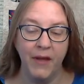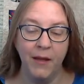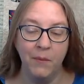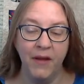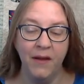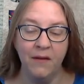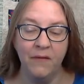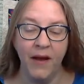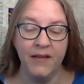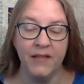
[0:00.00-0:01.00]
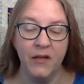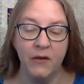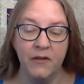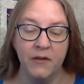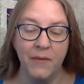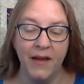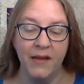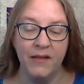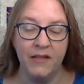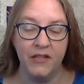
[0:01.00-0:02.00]
and being advised to alter my
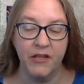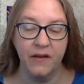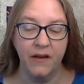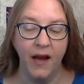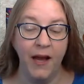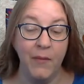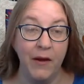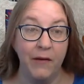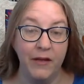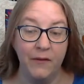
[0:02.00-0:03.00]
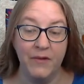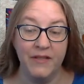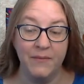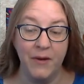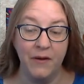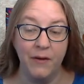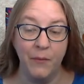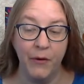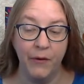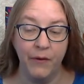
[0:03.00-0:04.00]
condition, I married Miss Mary
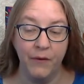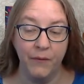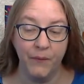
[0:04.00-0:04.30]
Burton,